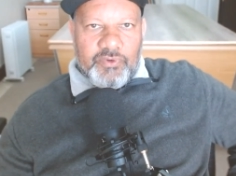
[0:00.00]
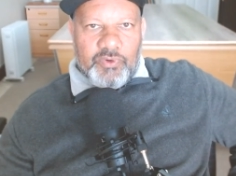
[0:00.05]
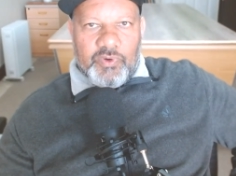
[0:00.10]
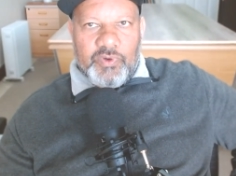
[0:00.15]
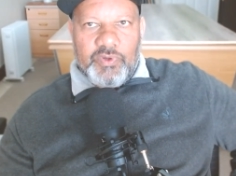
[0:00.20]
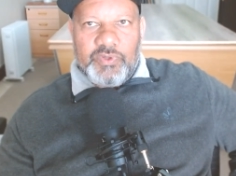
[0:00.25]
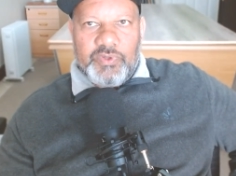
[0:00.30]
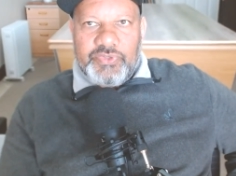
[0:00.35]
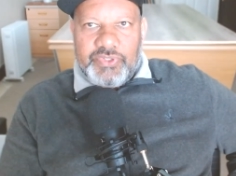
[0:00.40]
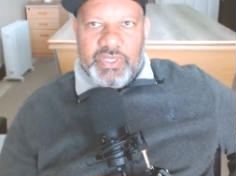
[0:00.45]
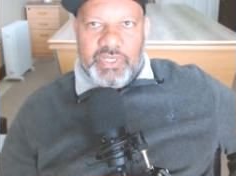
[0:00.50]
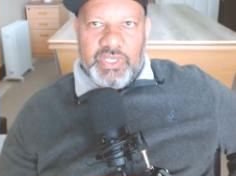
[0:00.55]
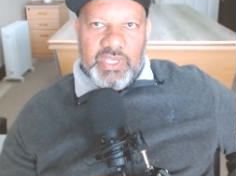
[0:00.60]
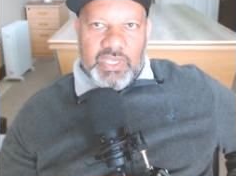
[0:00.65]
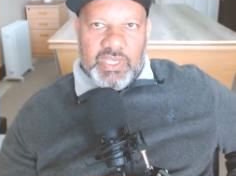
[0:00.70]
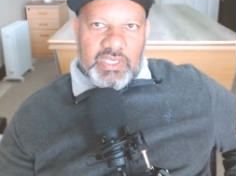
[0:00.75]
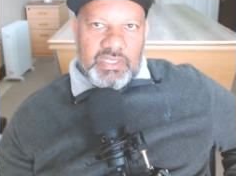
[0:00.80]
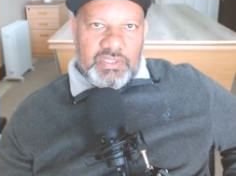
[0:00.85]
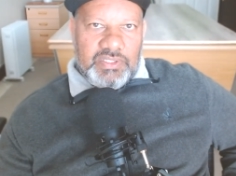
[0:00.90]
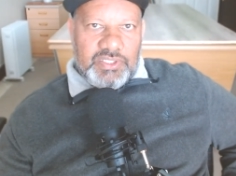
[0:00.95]
course,
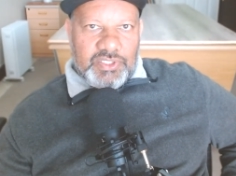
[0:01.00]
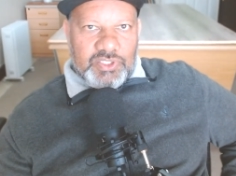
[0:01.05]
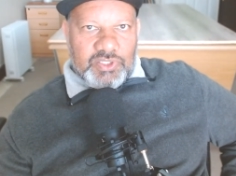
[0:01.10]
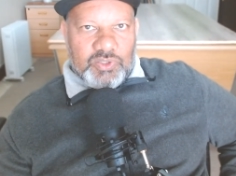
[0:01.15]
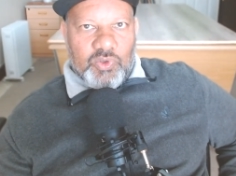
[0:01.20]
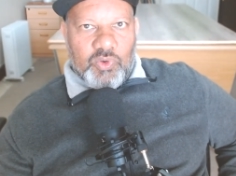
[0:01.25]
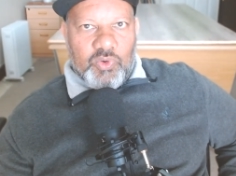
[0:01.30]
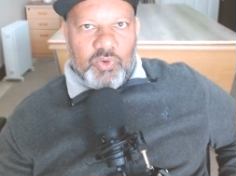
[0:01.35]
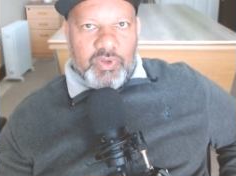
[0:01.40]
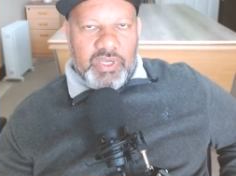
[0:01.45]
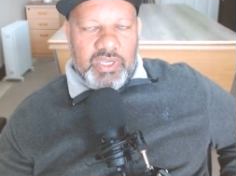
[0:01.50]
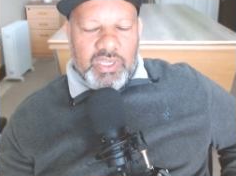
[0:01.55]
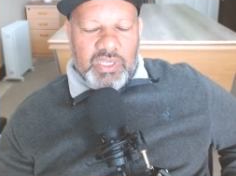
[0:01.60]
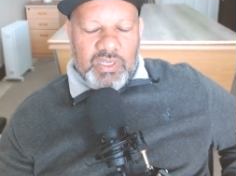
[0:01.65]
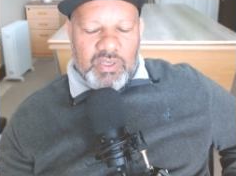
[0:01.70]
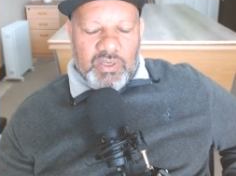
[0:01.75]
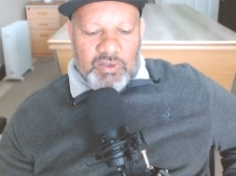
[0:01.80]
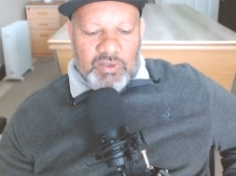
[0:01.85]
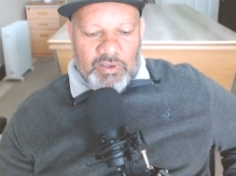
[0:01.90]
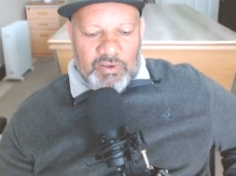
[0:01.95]
the
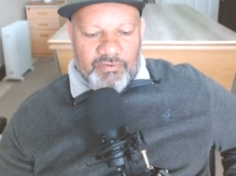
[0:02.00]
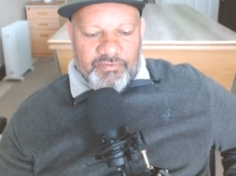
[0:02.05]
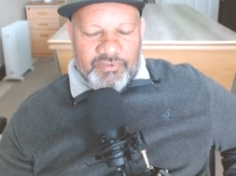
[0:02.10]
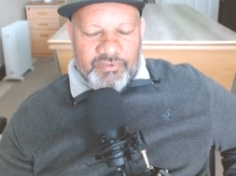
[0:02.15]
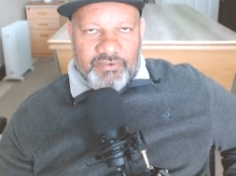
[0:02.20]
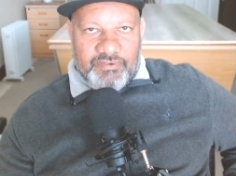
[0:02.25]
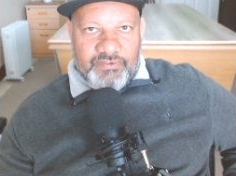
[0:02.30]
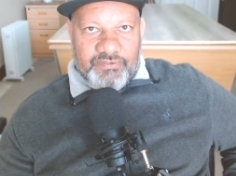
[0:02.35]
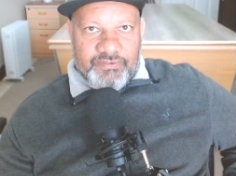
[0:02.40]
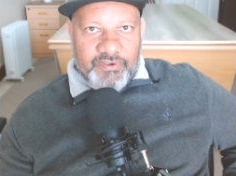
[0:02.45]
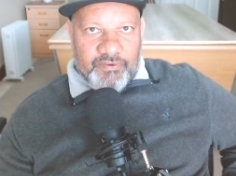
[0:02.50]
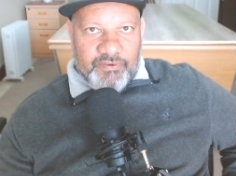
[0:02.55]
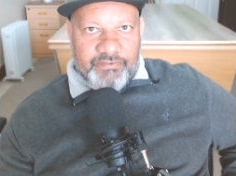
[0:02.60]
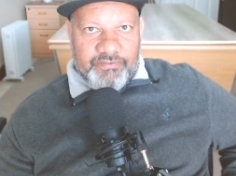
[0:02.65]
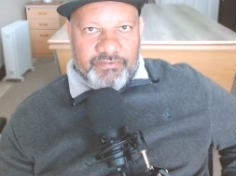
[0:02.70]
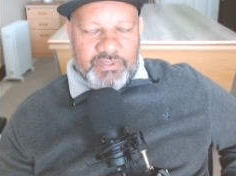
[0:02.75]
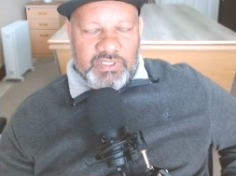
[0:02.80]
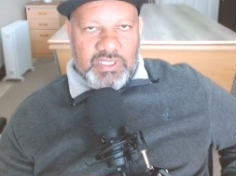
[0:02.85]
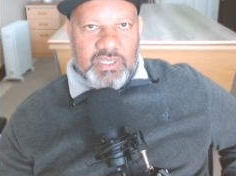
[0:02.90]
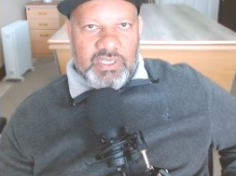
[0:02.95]
story of the
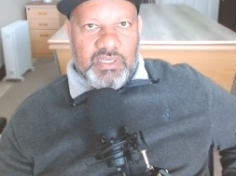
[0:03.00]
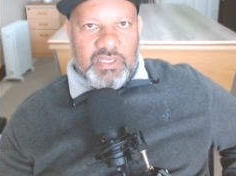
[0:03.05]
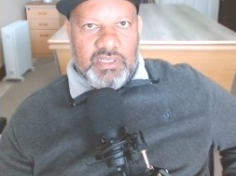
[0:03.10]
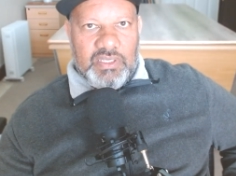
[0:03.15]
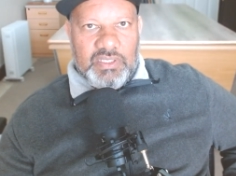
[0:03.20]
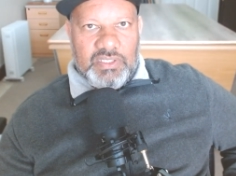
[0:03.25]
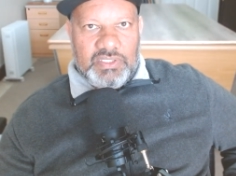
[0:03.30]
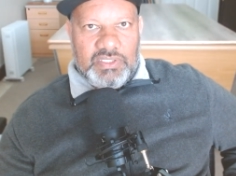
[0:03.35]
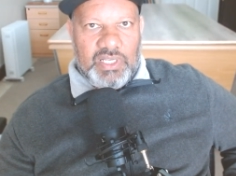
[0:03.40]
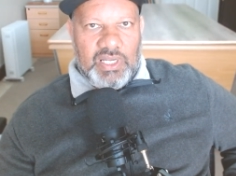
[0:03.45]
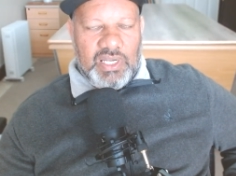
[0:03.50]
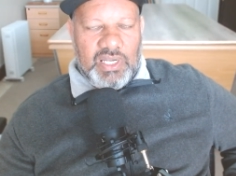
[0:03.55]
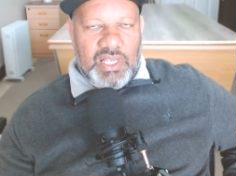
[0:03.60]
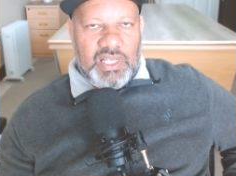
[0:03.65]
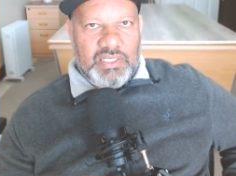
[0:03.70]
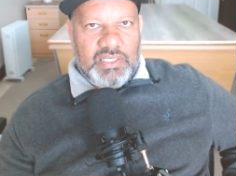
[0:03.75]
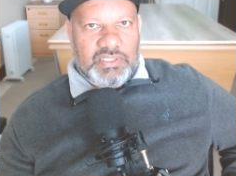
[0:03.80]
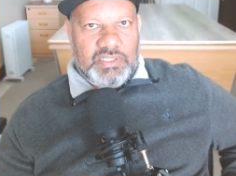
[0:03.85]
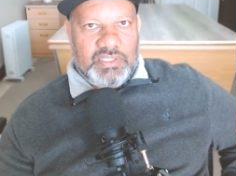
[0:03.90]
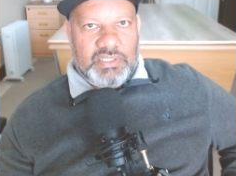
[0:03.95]
50
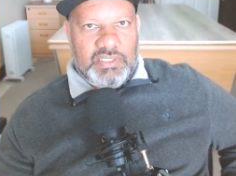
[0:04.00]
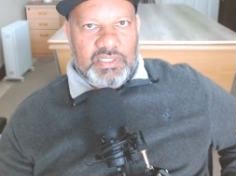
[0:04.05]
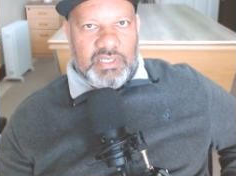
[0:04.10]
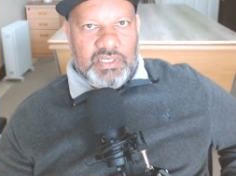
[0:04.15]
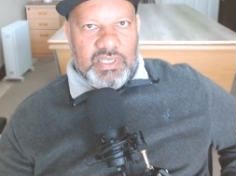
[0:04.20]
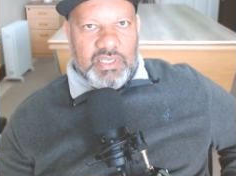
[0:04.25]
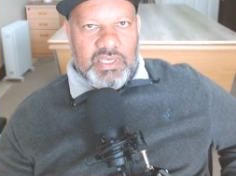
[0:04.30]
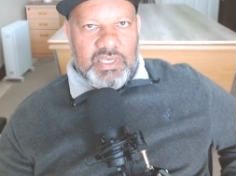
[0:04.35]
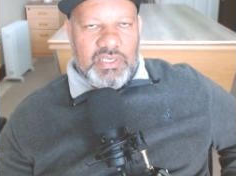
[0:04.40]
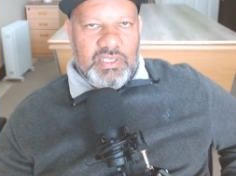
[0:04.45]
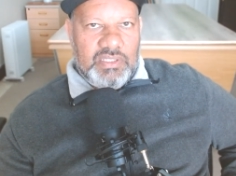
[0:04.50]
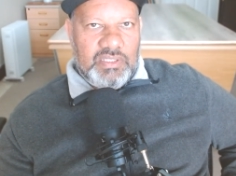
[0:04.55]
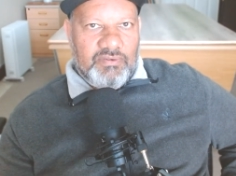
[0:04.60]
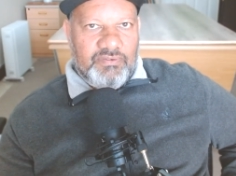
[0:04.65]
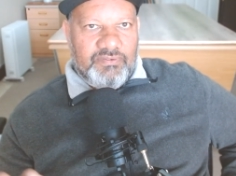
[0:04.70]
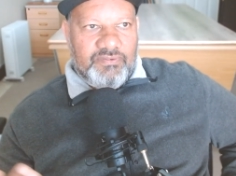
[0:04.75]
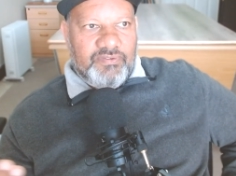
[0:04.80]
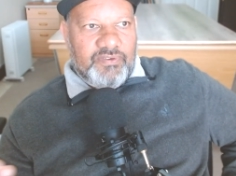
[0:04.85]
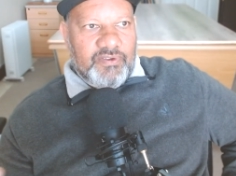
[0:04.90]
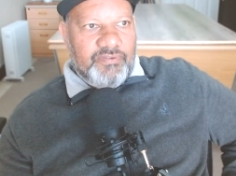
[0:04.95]
Salahs, the
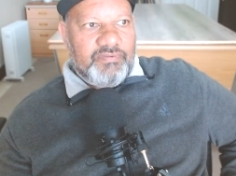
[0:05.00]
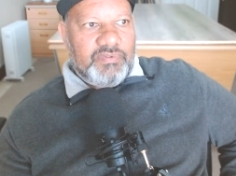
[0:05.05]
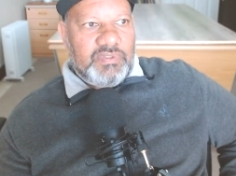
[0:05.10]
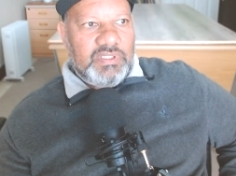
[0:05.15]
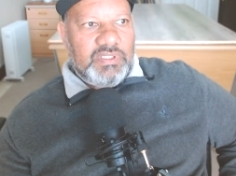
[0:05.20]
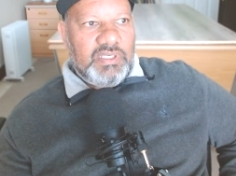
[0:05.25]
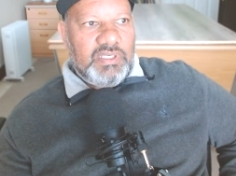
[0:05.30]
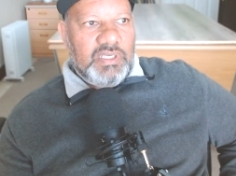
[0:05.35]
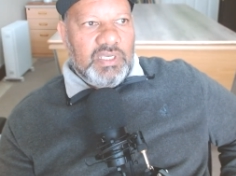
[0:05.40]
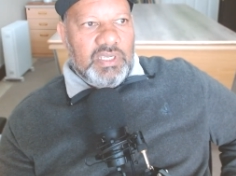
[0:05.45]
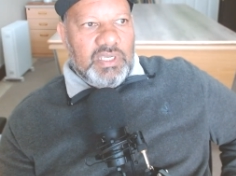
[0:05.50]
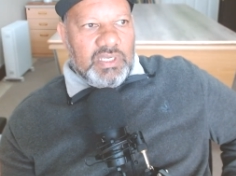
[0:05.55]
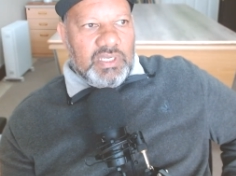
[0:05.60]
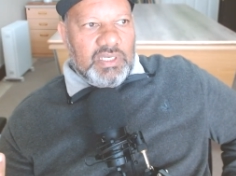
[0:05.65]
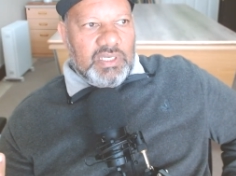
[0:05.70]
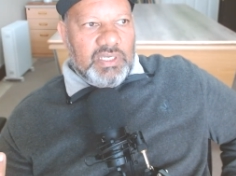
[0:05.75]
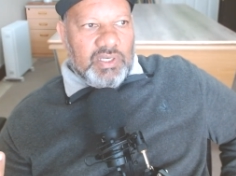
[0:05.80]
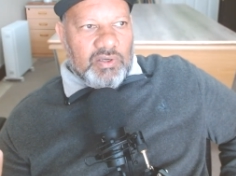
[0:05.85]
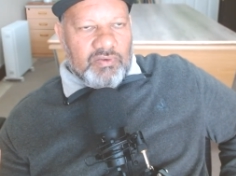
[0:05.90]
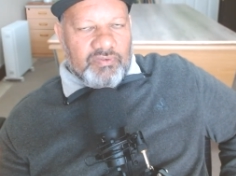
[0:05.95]
50
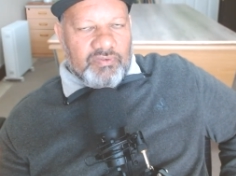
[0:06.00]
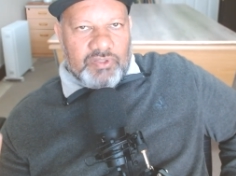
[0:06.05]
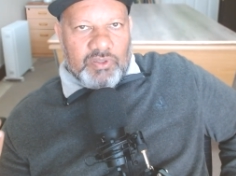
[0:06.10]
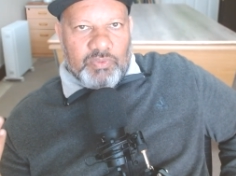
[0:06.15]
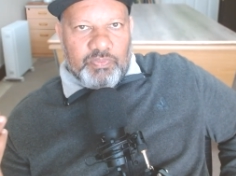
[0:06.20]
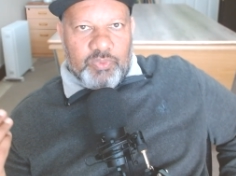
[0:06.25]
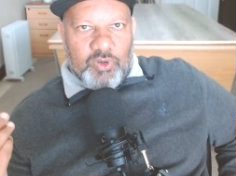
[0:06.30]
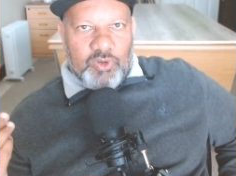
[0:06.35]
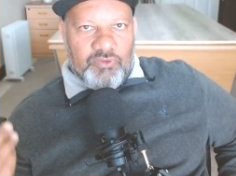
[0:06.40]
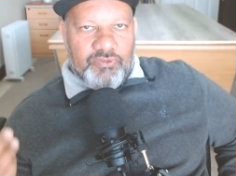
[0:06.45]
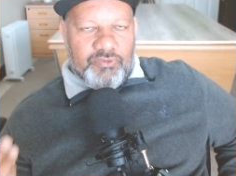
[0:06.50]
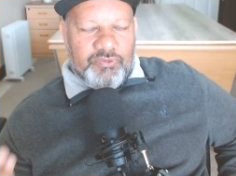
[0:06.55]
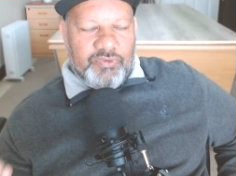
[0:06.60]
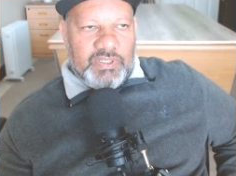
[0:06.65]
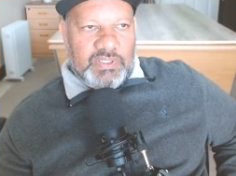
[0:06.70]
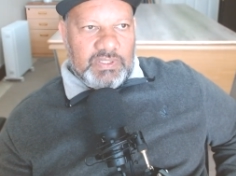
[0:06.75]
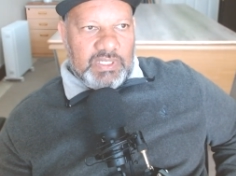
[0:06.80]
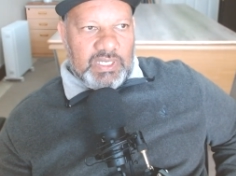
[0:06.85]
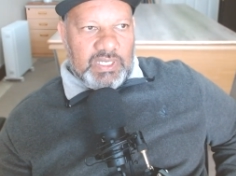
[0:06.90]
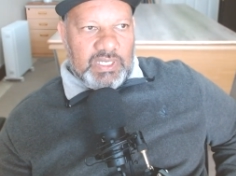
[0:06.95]
of the
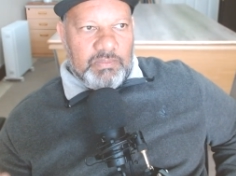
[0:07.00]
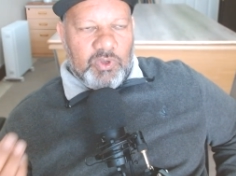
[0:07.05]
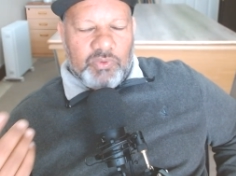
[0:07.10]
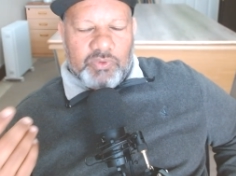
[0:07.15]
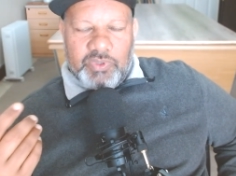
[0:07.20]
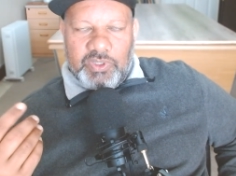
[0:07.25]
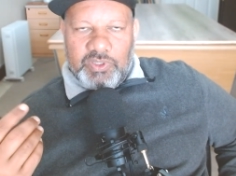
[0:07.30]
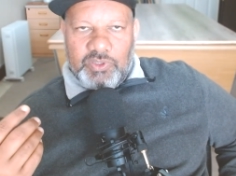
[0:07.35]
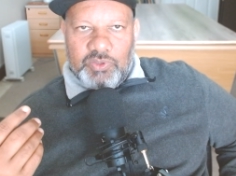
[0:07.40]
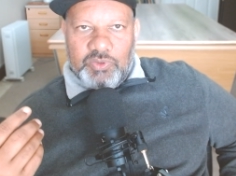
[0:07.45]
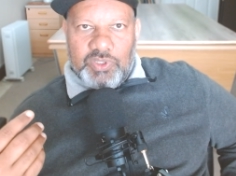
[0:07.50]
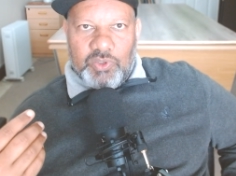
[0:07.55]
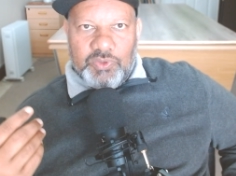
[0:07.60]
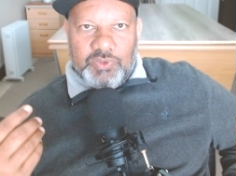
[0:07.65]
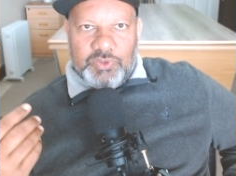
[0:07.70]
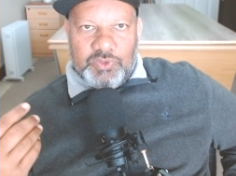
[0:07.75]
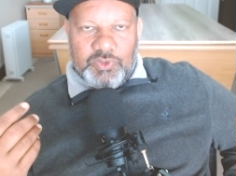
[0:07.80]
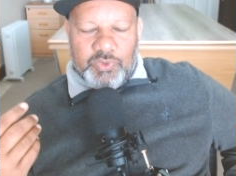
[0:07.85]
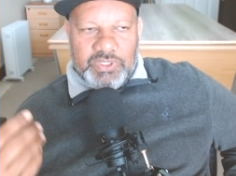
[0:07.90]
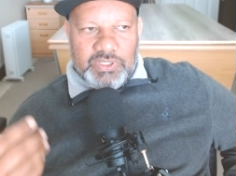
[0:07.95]
Prophet, and I'm not going to go
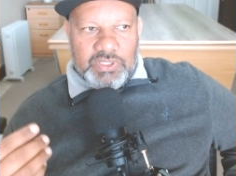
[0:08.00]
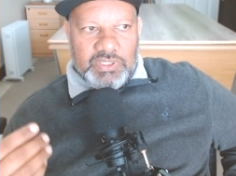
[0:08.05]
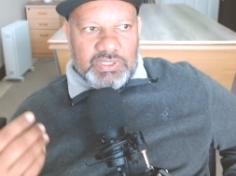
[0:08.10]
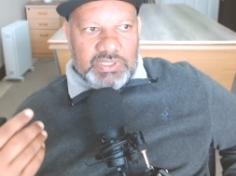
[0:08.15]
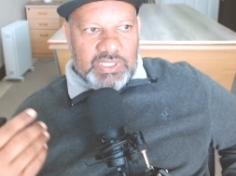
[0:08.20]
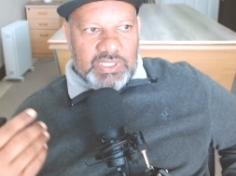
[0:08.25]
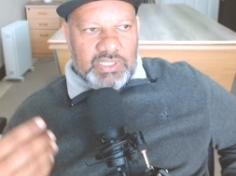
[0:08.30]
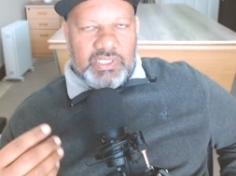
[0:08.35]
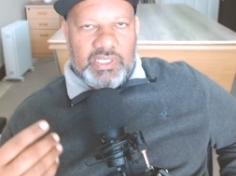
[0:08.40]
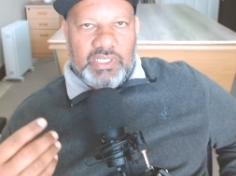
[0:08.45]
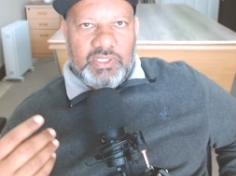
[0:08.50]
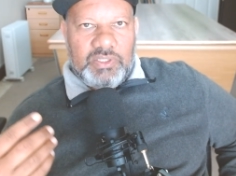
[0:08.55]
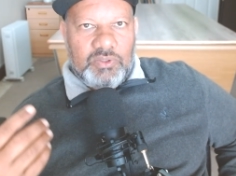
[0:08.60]
through it in detail.